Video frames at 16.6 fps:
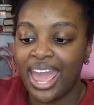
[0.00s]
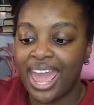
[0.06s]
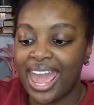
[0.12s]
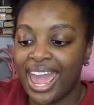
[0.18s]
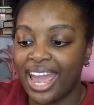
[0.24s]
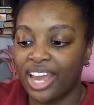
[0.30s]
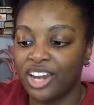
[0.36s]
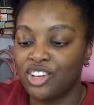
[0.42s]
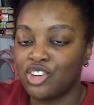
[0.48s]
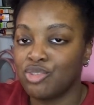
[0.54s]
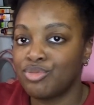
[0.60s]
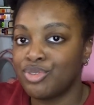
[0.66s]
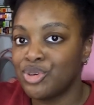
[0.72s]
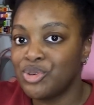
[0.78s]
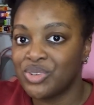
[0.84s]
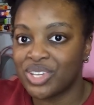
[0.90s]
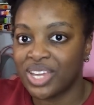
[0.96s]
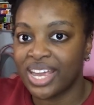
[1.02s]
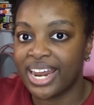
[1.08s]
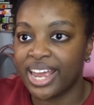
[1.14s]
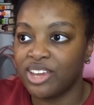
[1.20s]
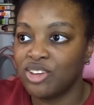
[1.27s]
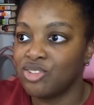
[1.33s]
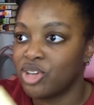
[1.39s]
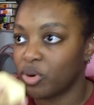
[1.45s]
and you use it and
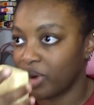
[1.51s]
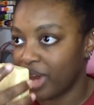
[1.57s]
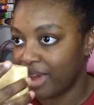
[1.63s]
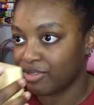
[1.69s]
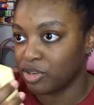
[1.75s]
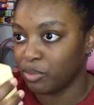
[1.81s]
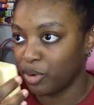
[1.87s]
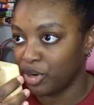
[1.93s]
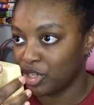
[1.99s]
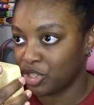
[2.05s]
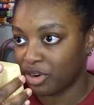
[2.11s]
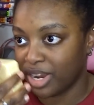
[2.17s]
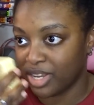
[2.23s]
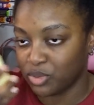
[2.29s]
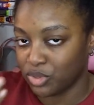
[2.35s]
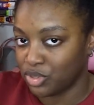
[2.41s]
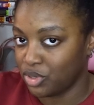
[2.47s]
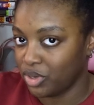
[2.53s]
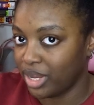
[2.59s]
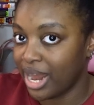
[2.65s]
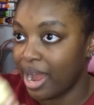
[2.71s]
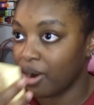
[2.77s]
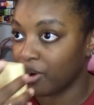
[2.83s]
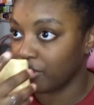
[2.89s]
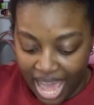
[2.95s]
you don't have to moisturize once you get out.